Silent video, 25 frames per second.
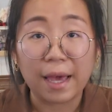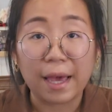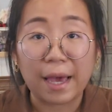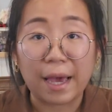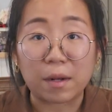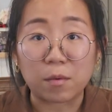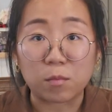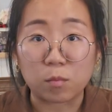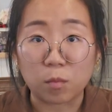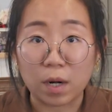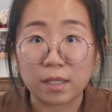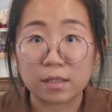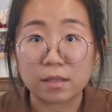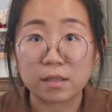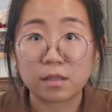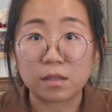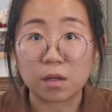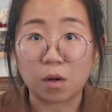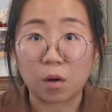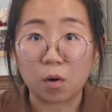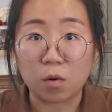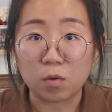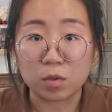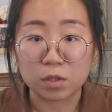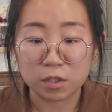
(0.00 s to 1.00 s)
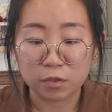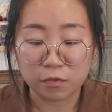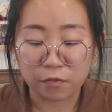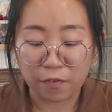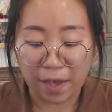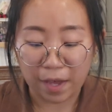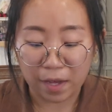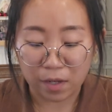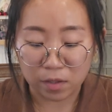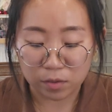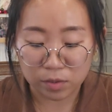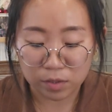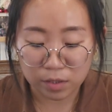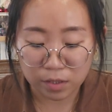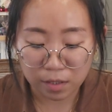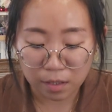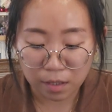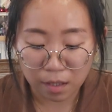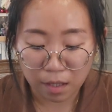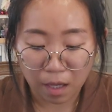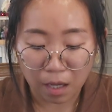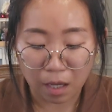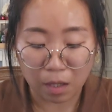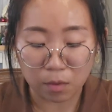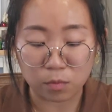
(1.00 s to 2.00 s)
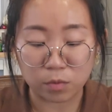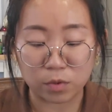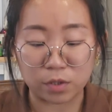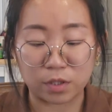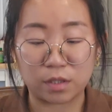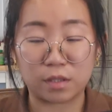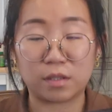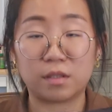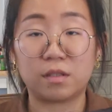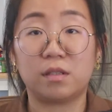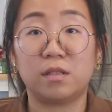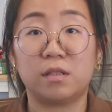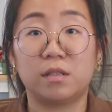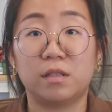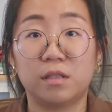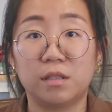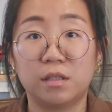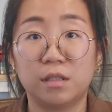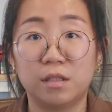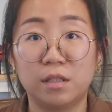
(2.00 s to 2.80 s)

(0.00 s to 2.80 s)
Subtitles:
and once the hole's found, I will just